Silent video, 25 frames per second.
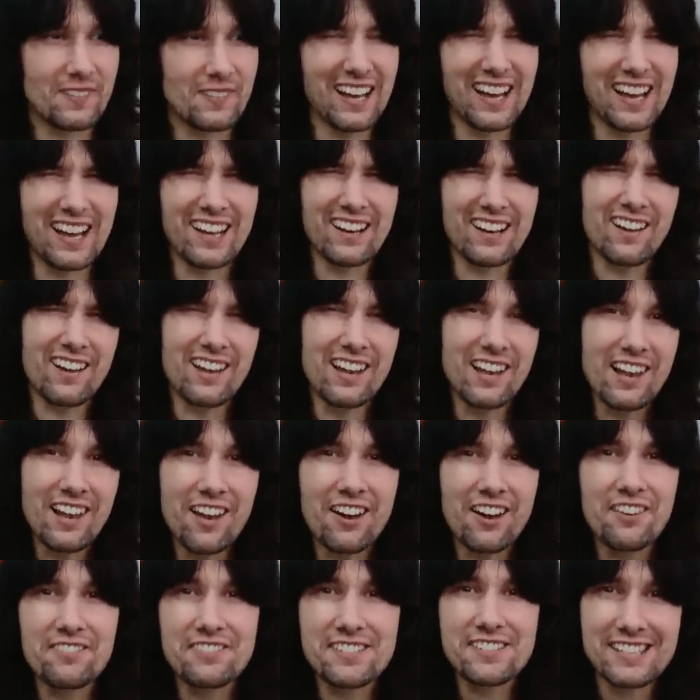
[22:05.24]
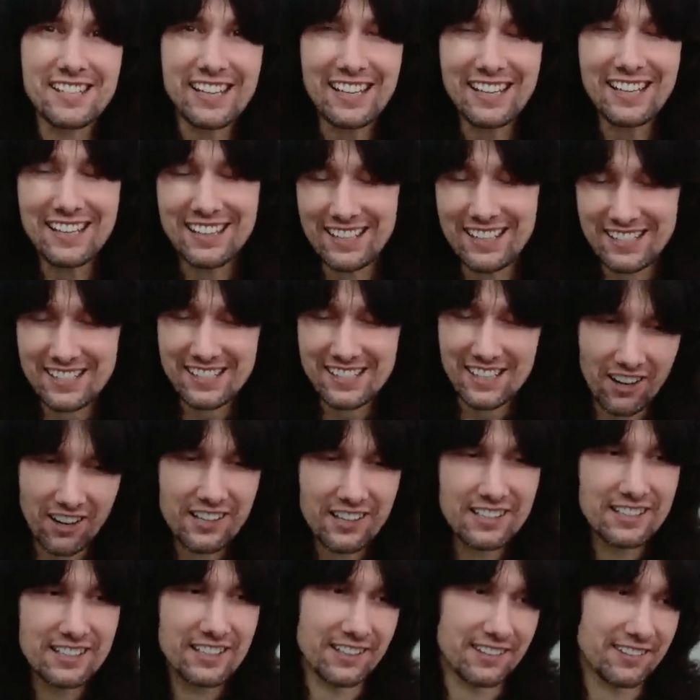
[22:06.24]
And I love seeing this
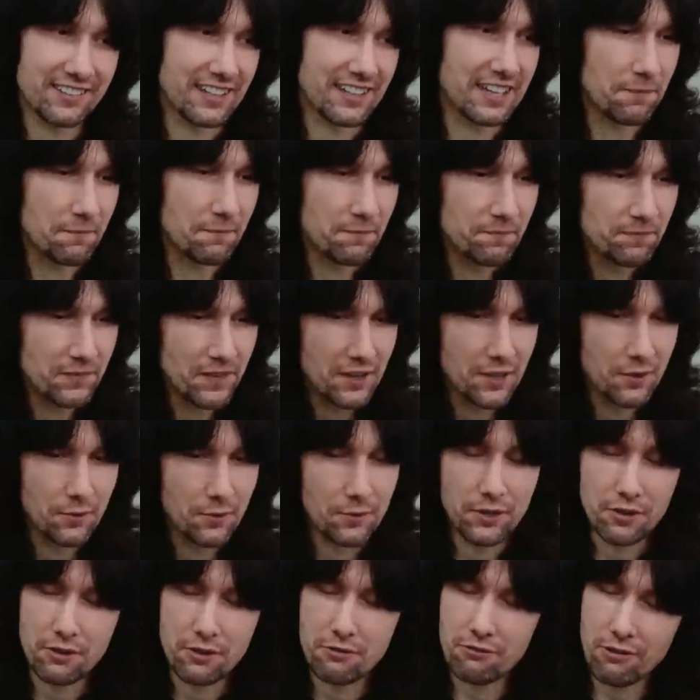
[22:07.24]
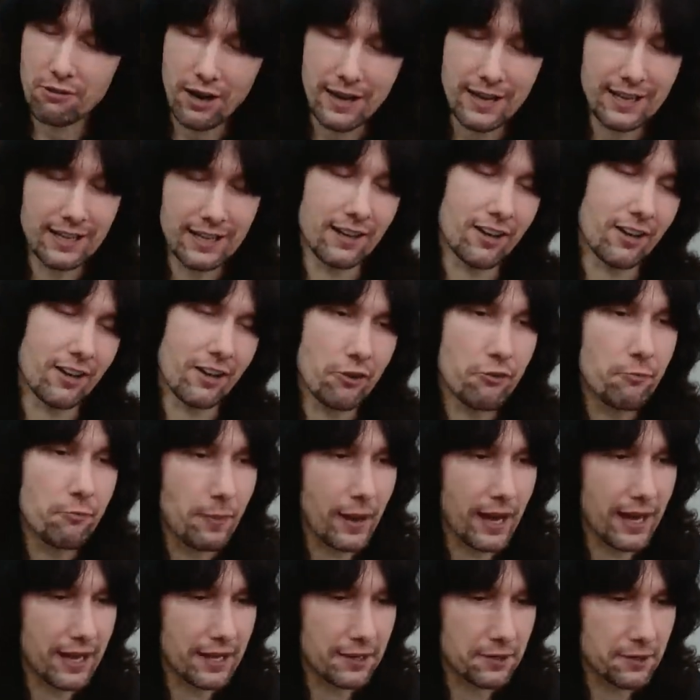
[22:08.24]
kind of thing with a great live
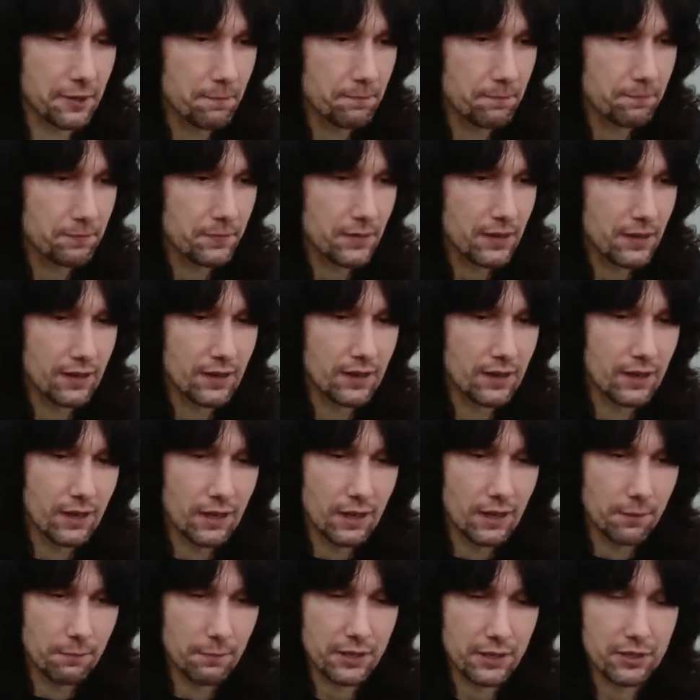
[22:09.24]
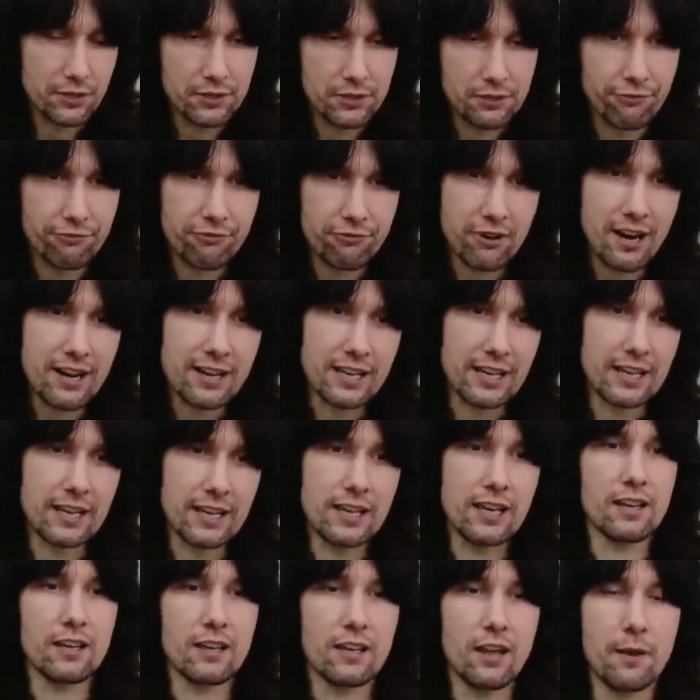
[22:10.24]
band, because
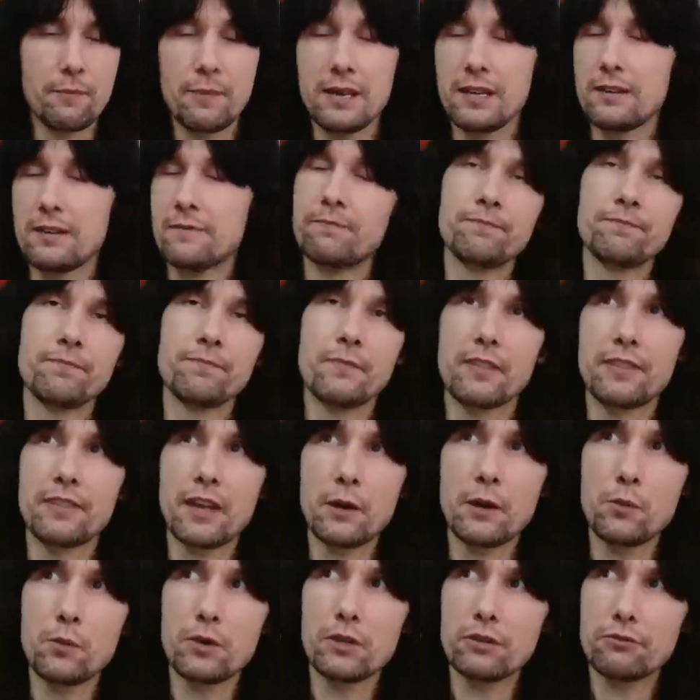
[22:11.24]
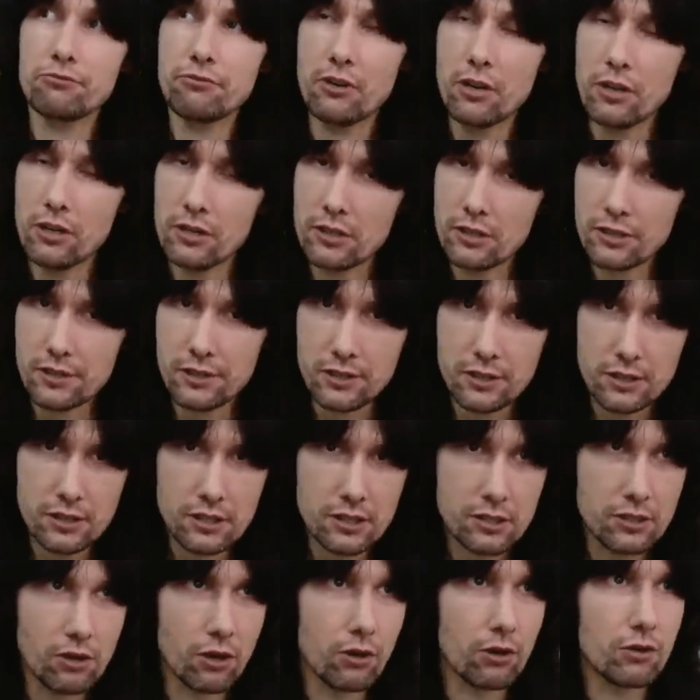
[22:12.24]
Freddie, I mean, they would have rehearsed the
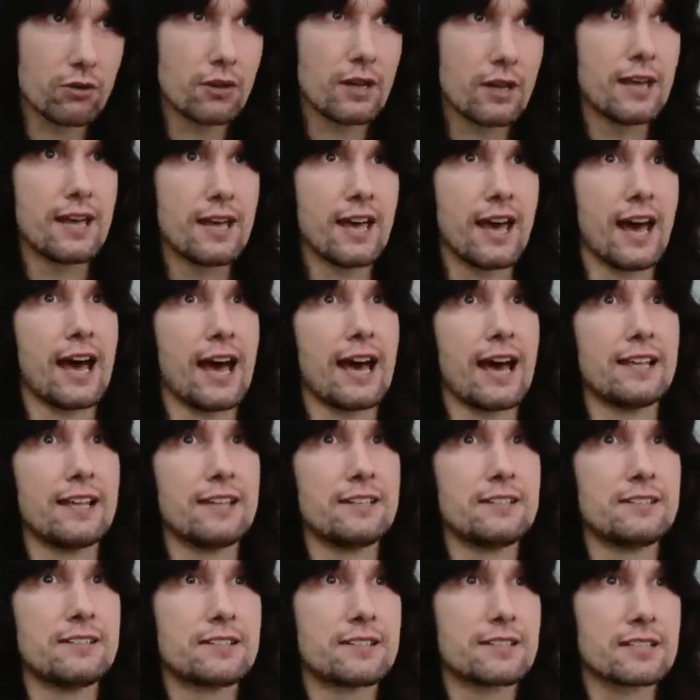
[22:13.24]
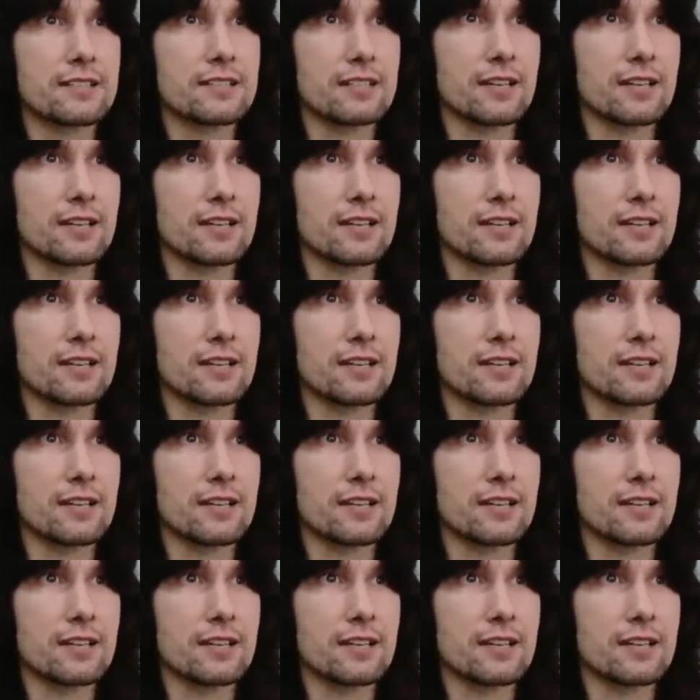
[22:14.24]
song, and